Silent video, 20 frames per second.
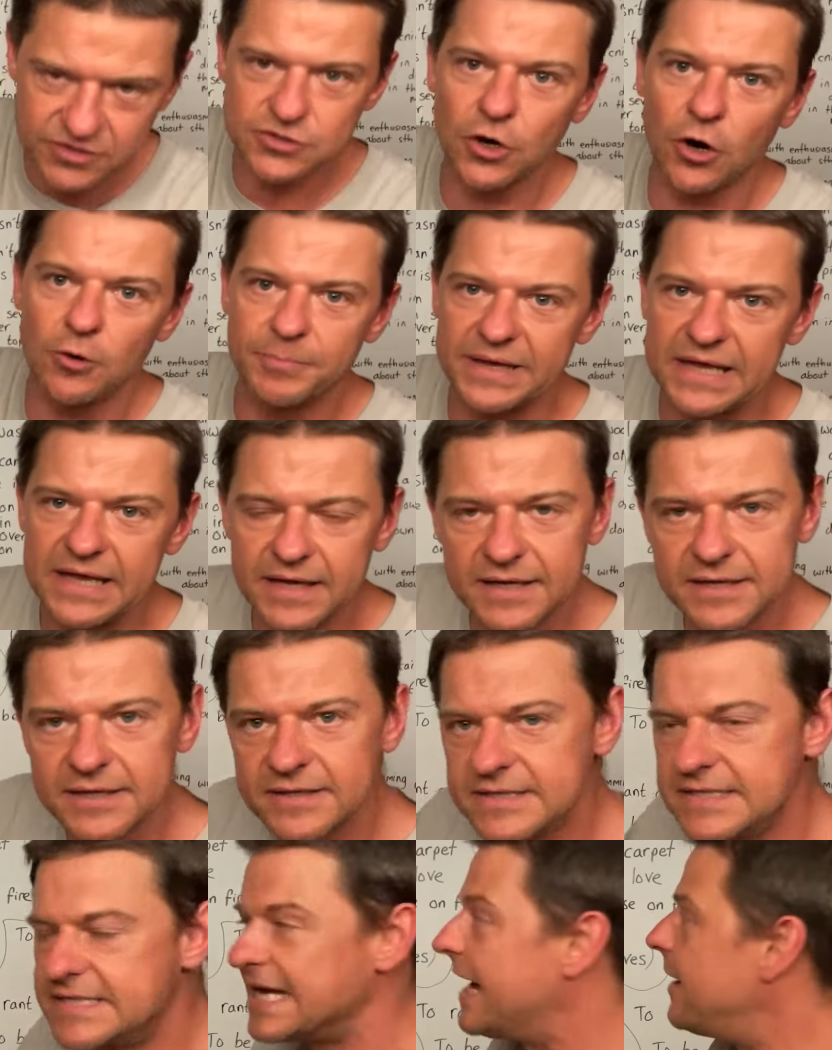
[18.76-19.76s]
a
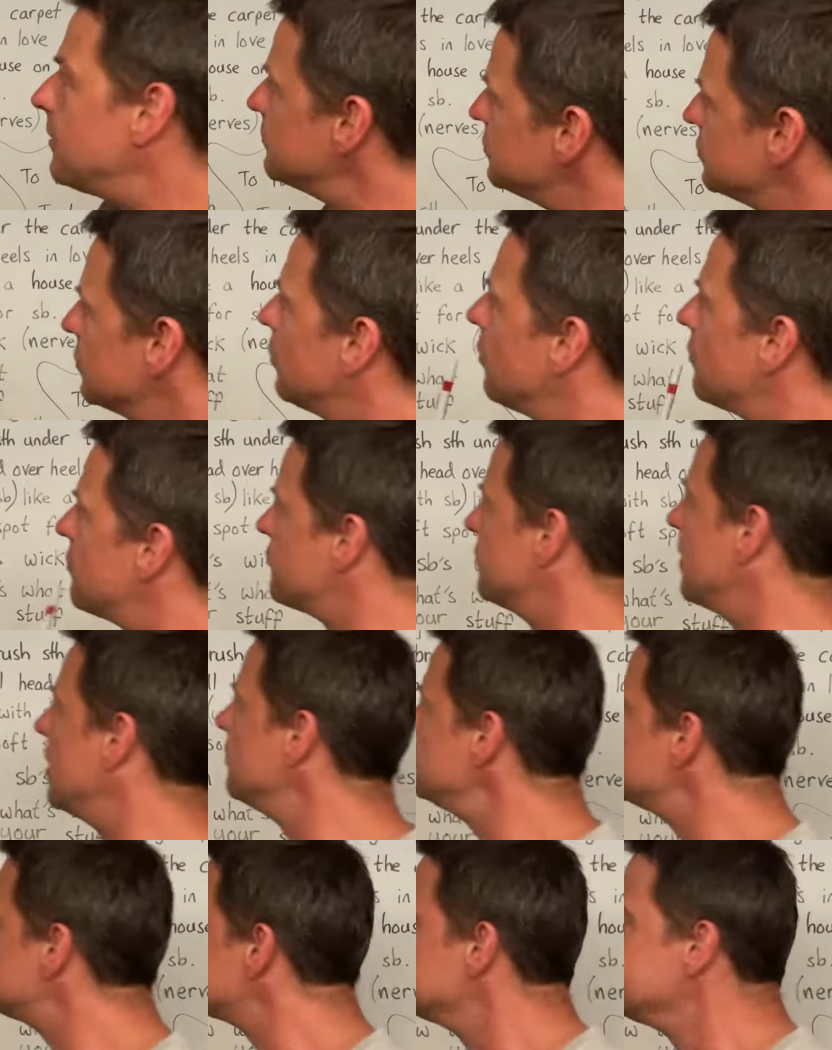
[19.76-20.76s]
topic down your
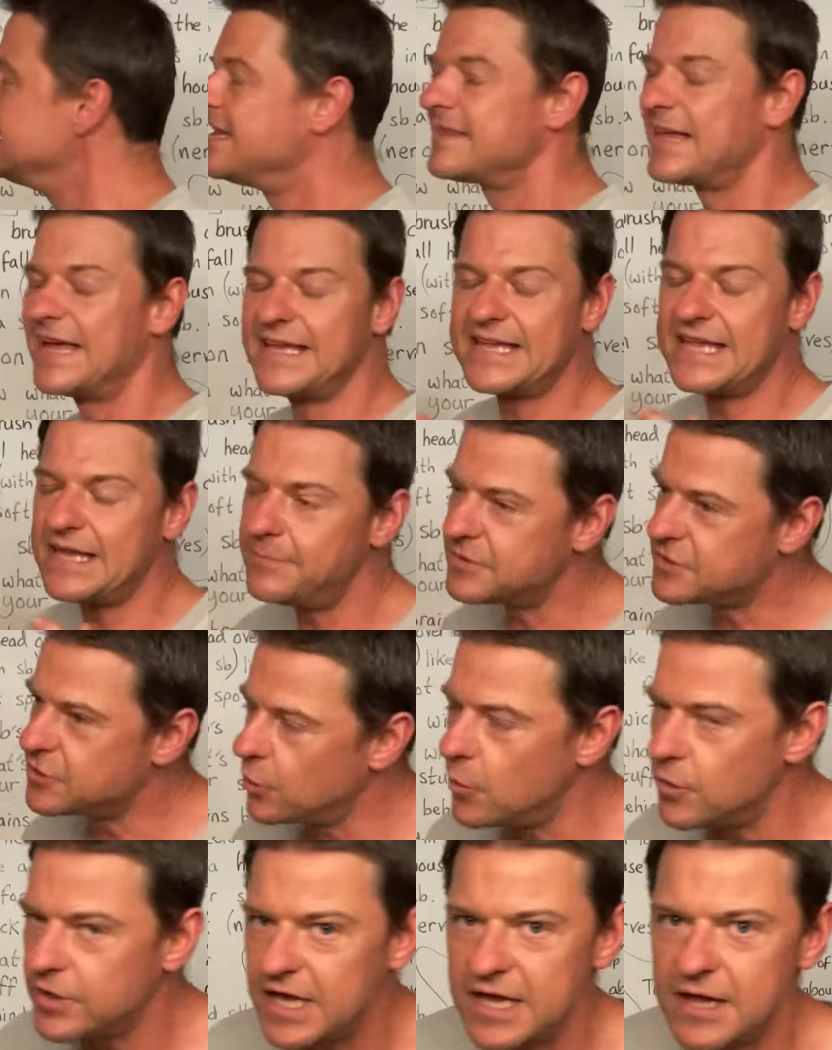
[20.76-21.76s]
throat, they keep
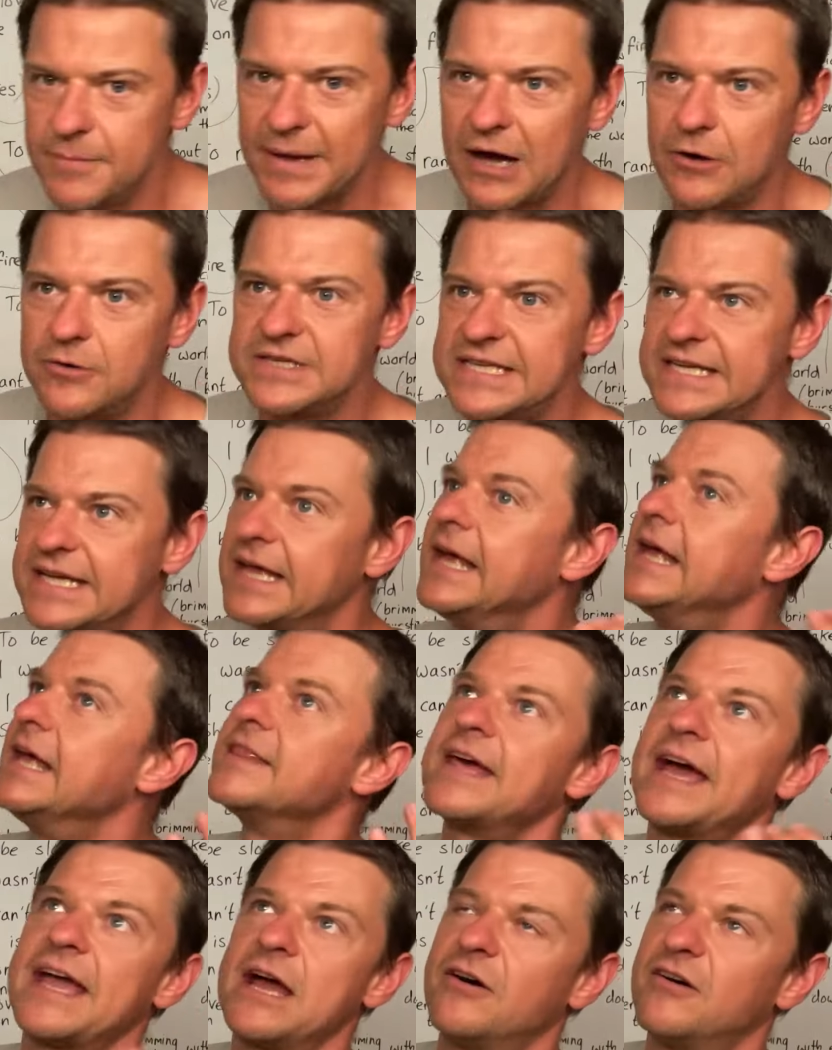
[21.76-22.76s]
talking about it,
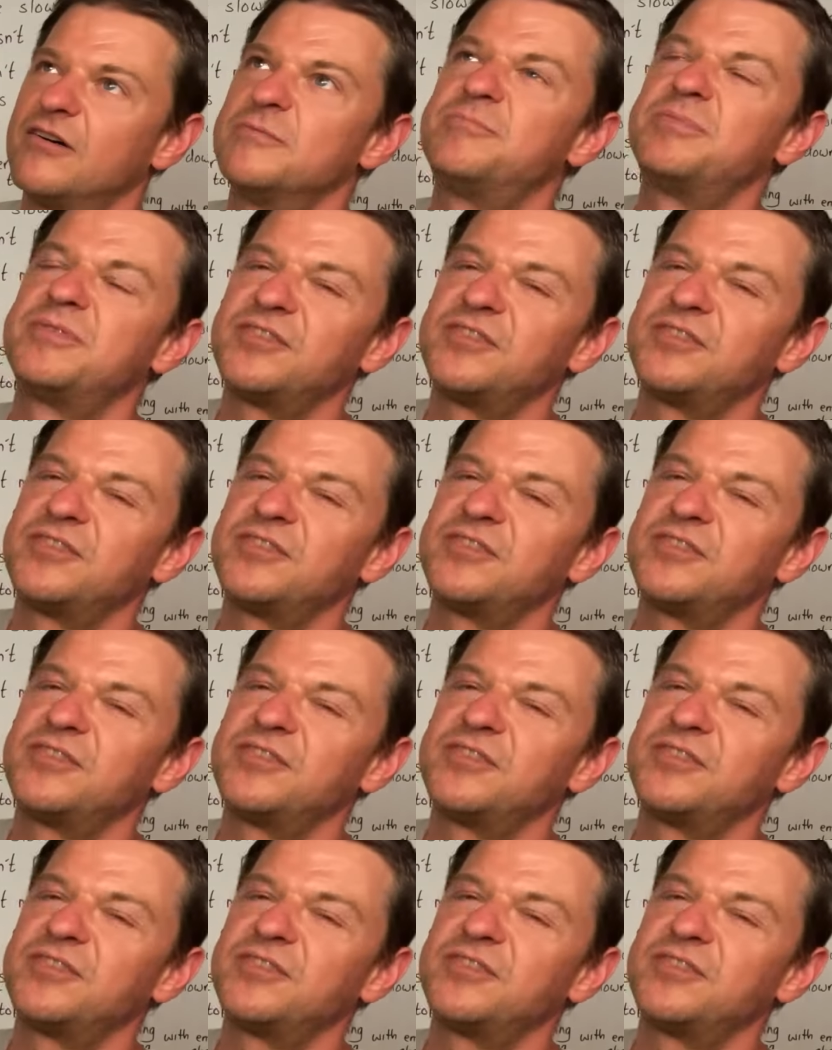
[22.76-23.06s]
they are